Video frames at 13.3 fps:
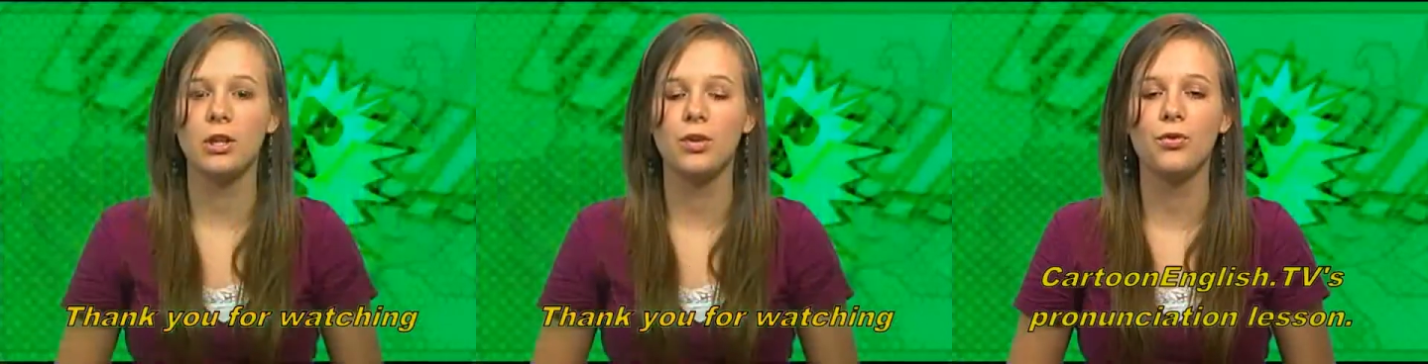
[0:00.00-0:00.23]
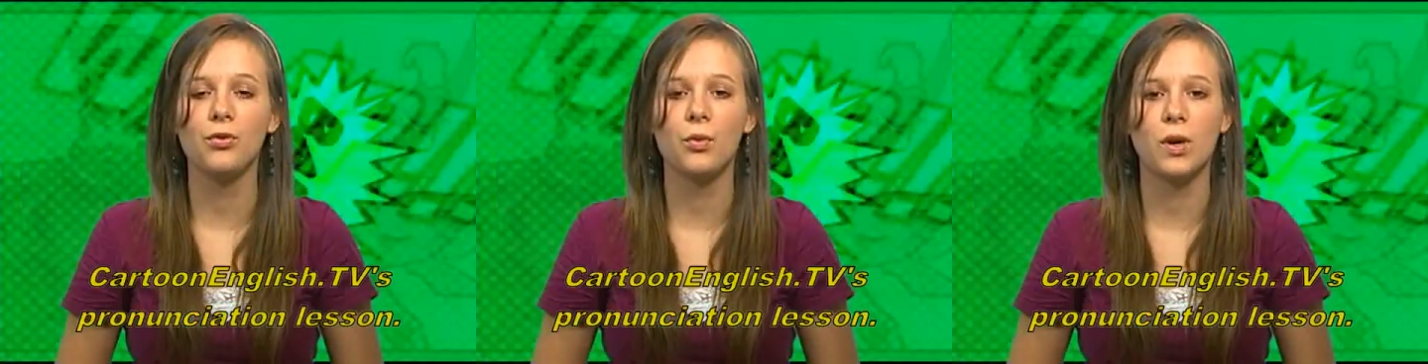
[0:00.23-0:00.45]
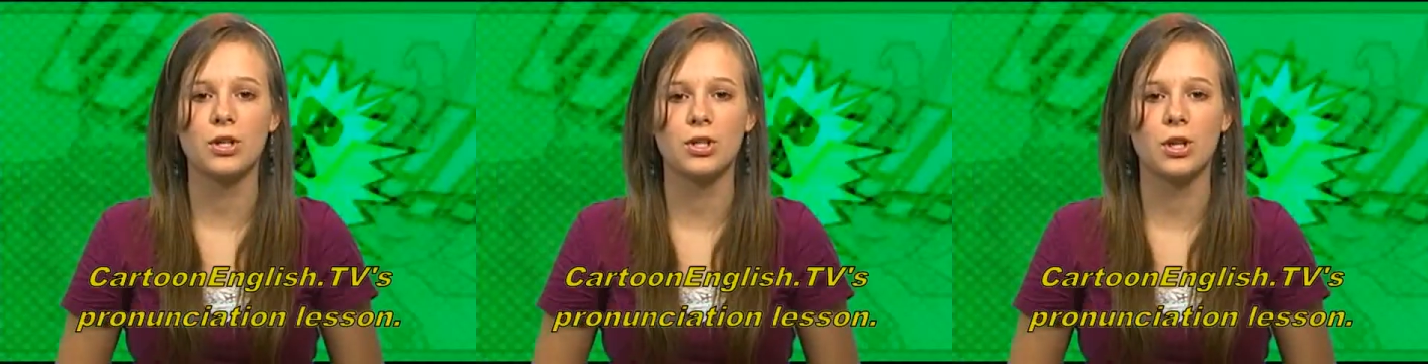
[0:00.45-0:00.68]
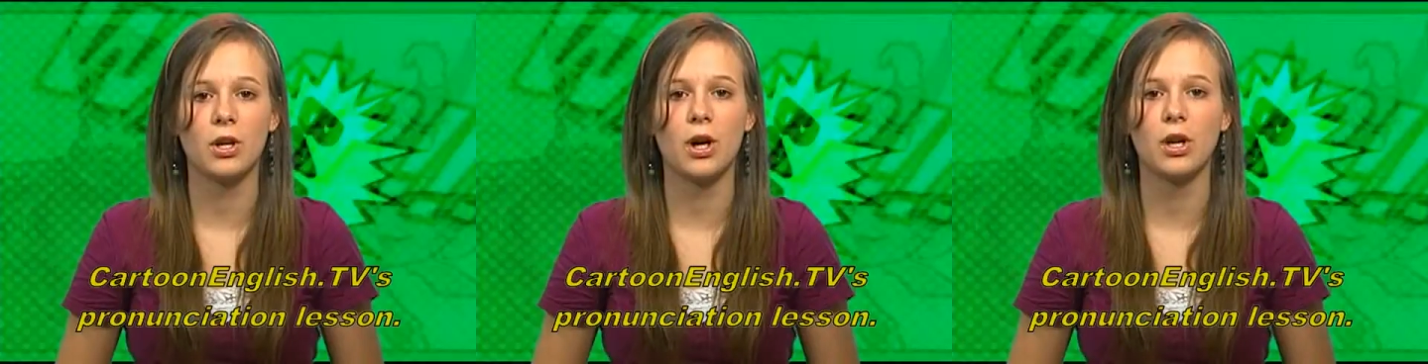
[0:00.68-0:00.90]
you for
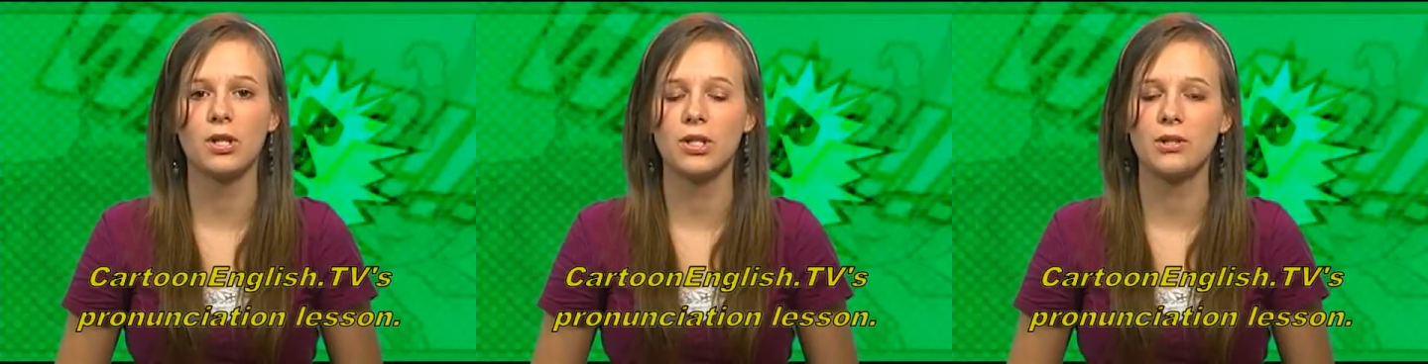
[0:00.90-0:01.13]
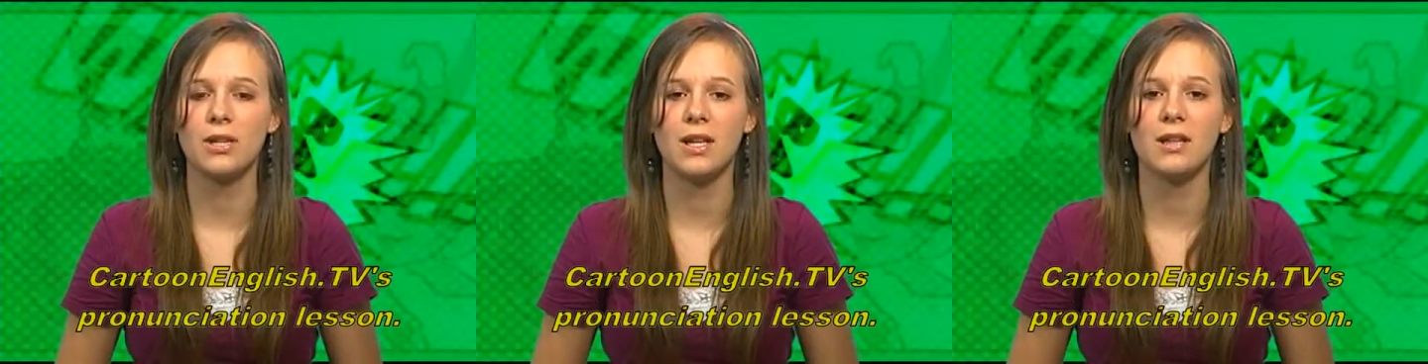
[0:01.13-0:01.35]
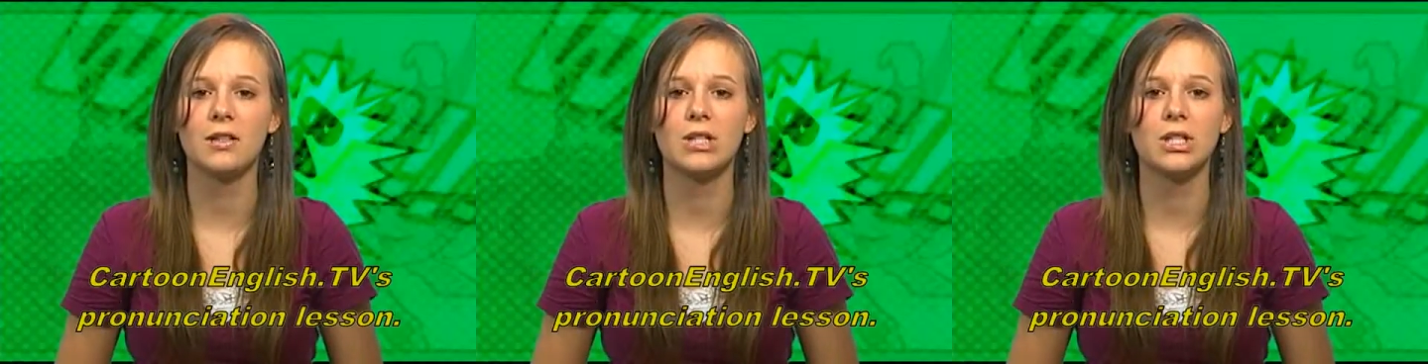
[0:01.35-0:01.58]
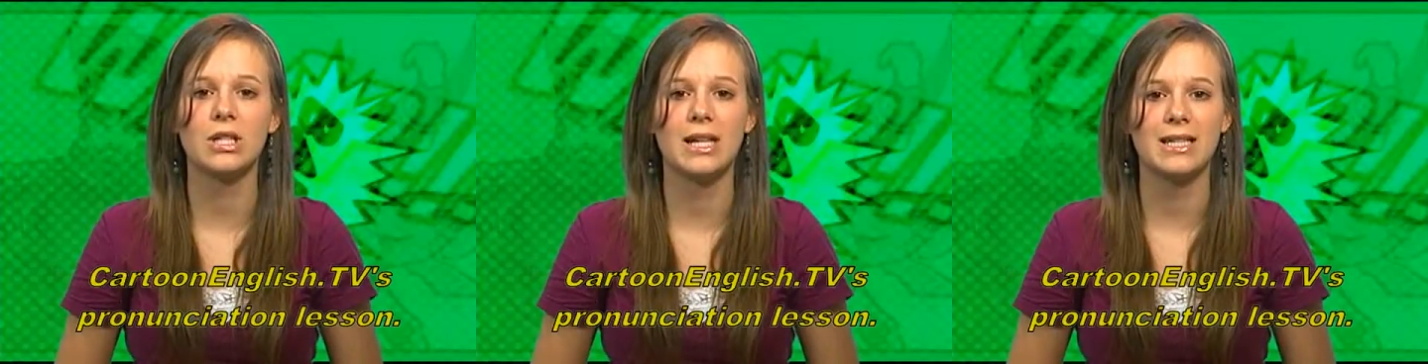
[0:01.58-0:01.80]
watching
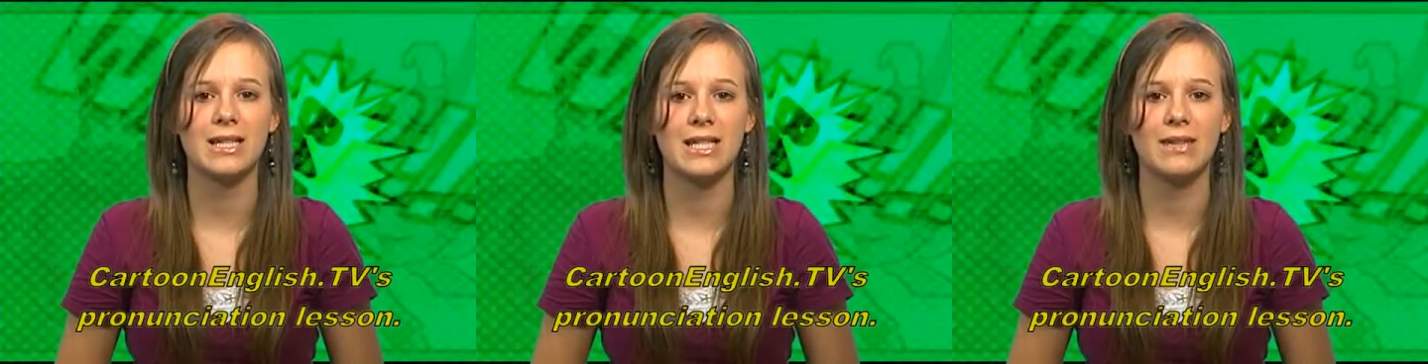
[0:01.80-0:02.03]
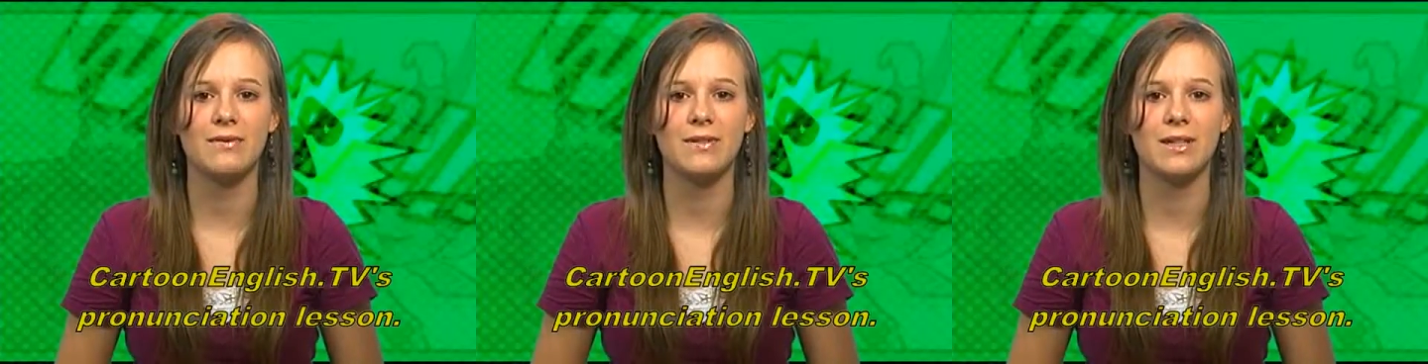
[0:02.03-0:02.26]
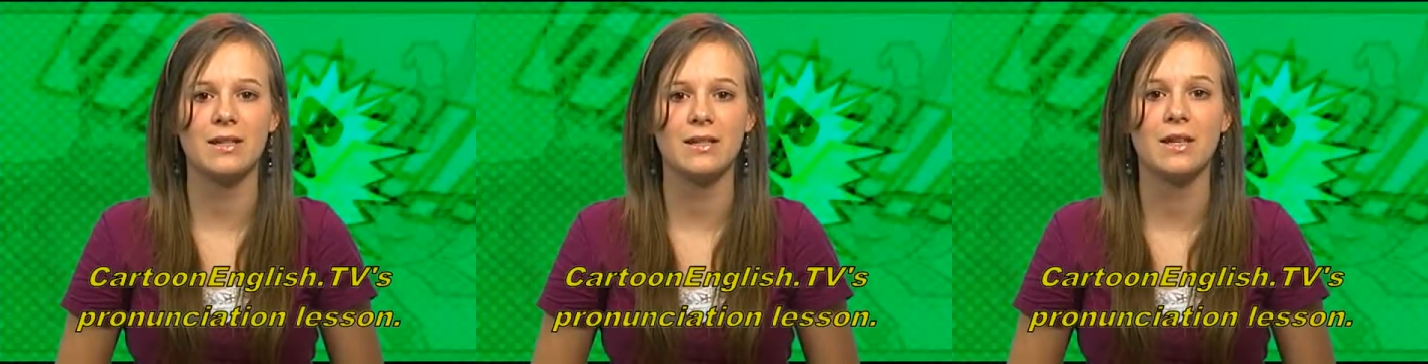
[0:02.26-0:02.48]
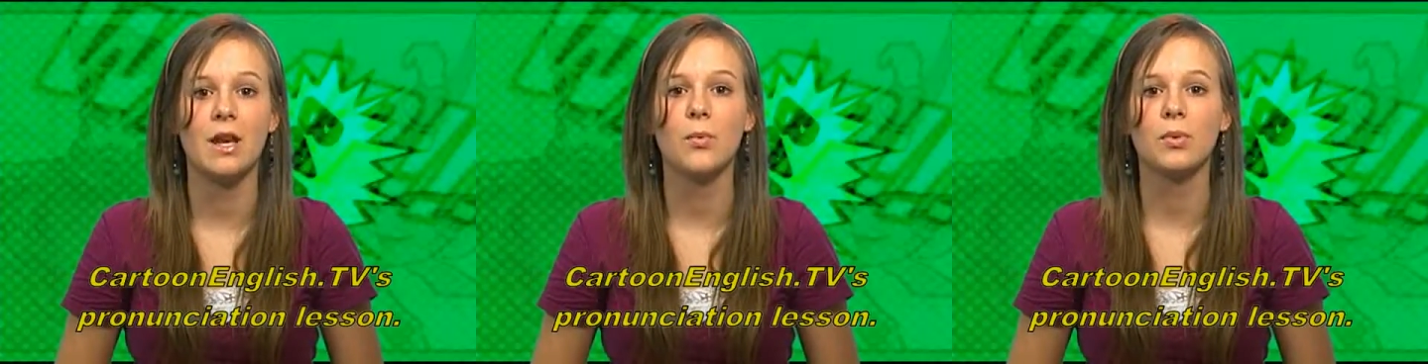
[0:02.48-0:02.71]
CartoonEnglish.tv's
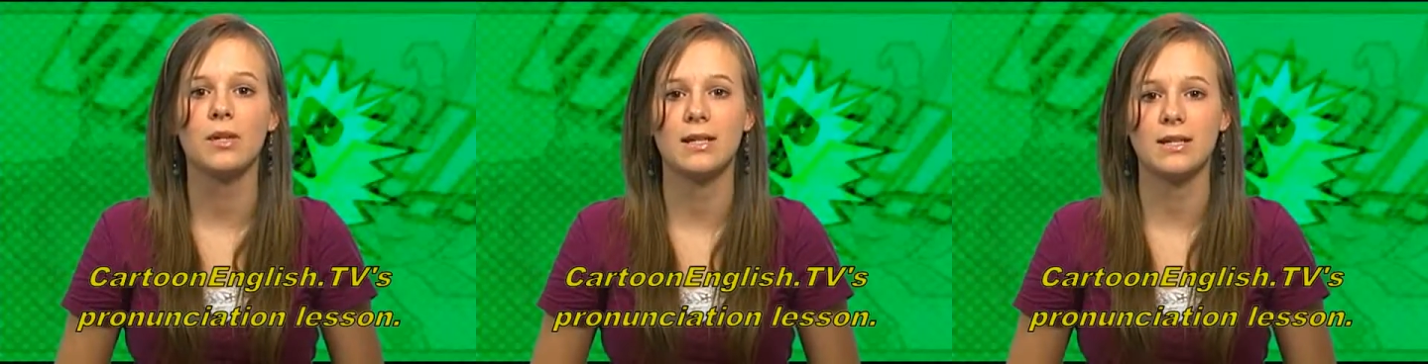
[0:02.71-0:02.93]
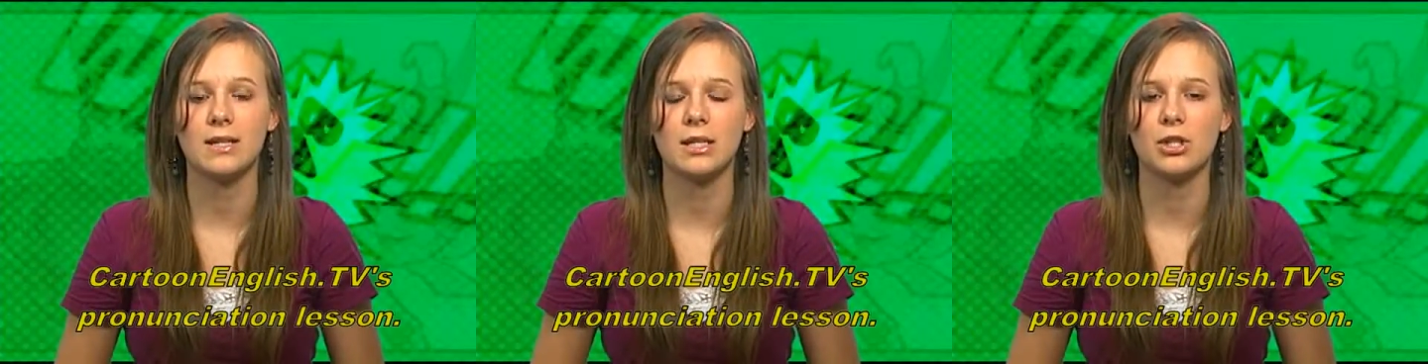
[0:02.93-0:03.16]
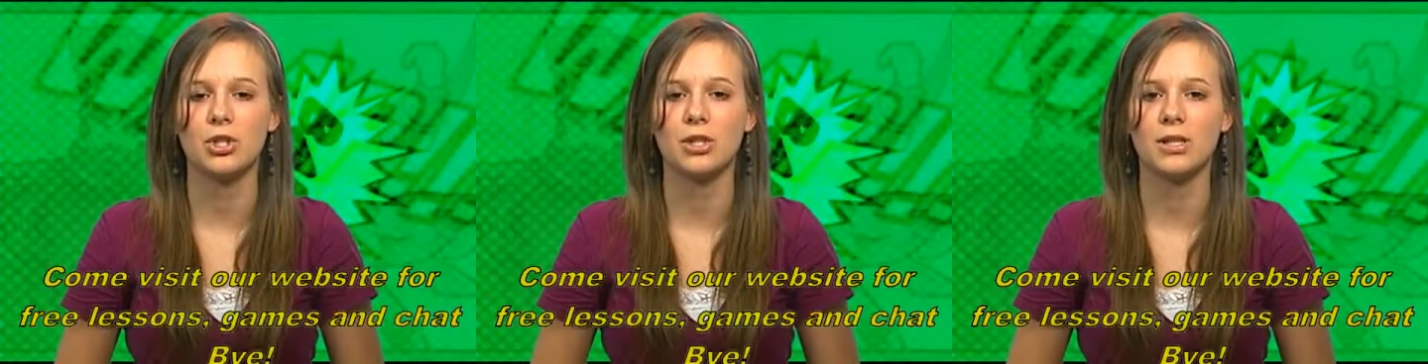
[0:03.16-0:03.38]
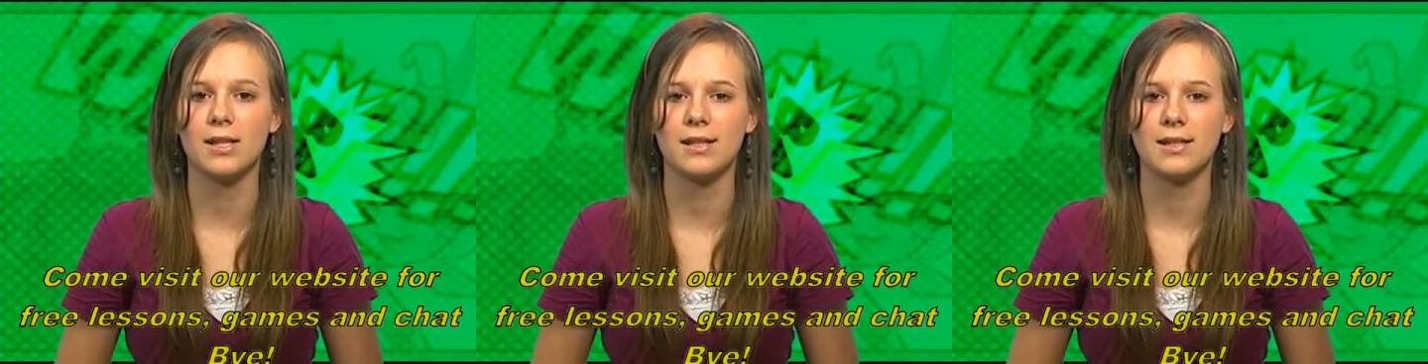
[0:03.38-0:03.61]
pronunciation
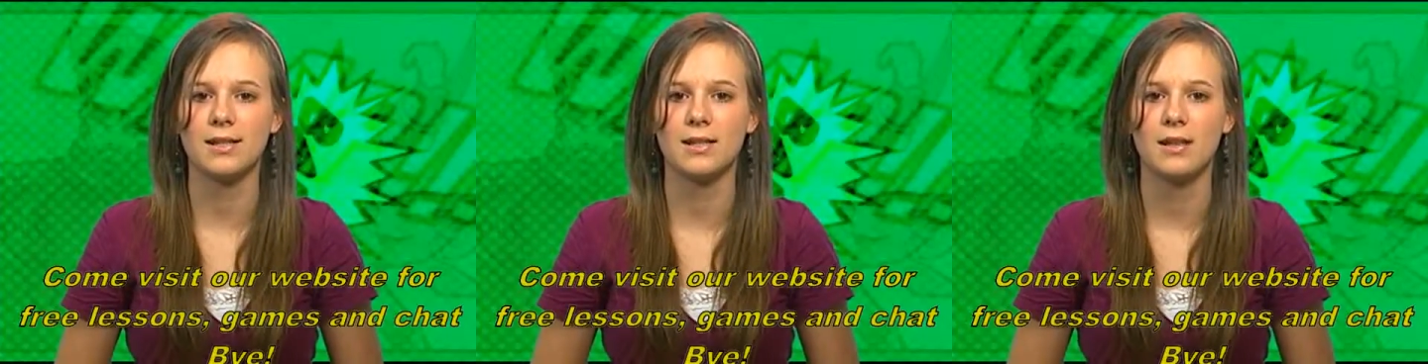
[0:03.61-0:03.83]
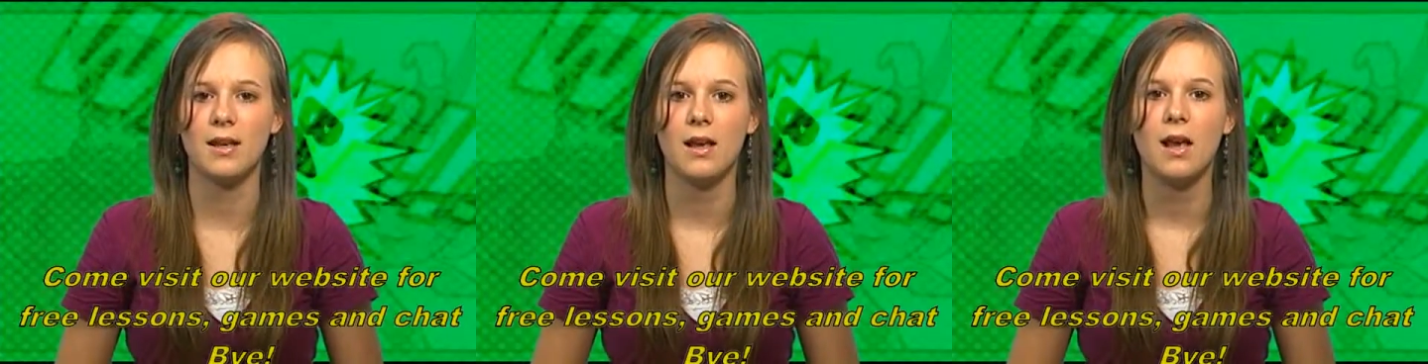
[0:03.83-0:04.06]
lesson.